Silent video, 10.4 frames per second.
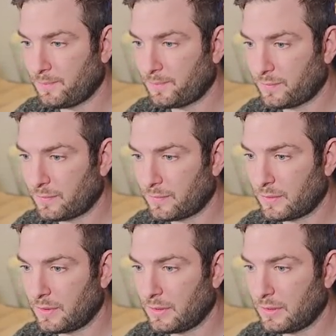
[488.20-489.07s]

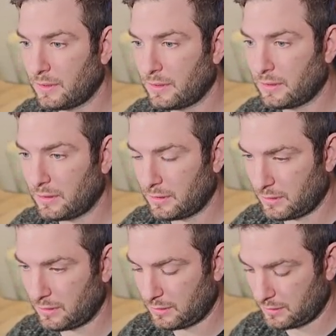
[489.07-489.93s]

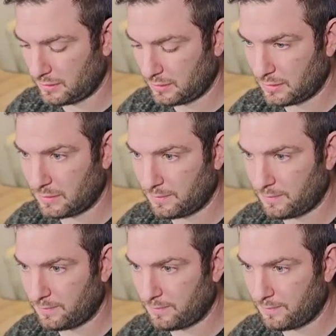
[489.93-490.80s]

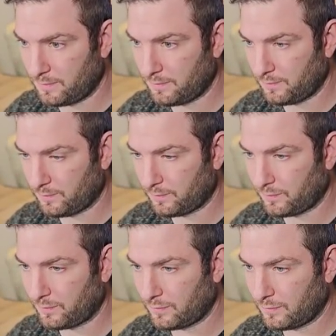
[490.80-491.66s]

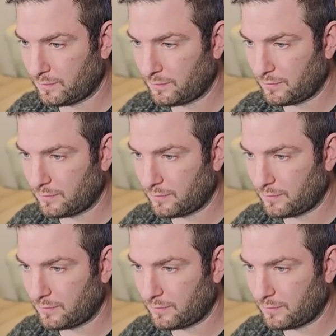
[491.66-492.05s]
No one is speaking in this clip.